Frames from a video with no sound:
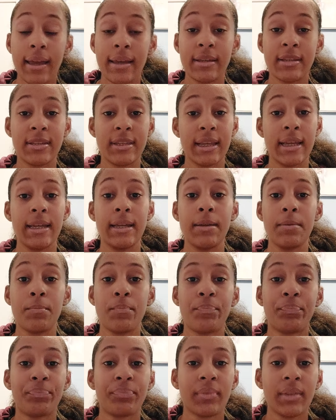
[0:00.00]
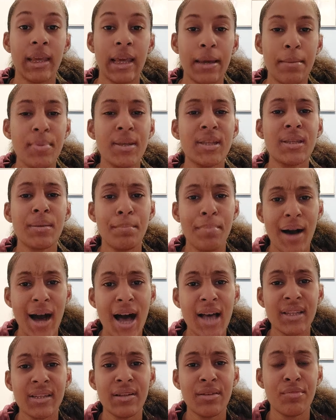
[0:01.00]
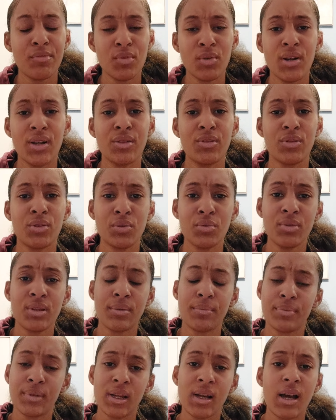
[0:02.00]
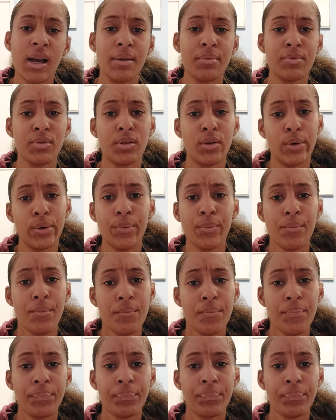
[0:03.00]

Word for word: See, it be some positive ones too sometimes though.